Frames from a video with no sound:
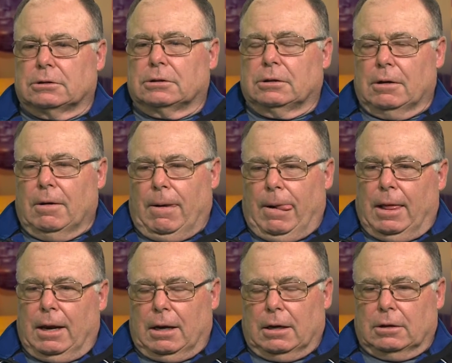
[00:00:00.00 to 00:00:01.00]
and
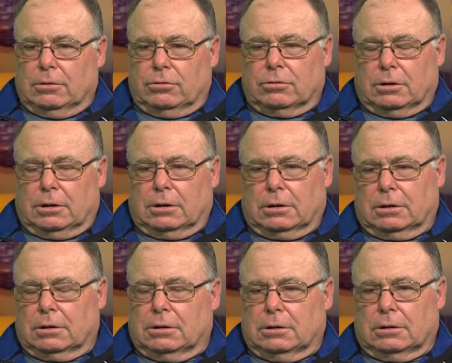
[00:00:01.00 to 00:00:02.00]
yeah, it's like
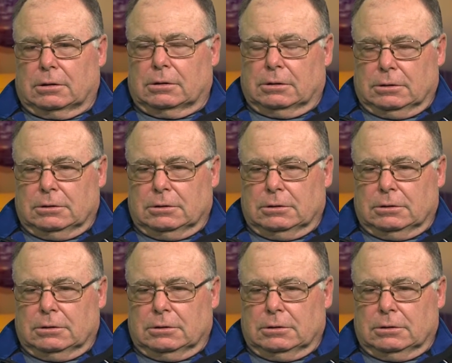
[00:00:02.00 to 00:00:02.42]
a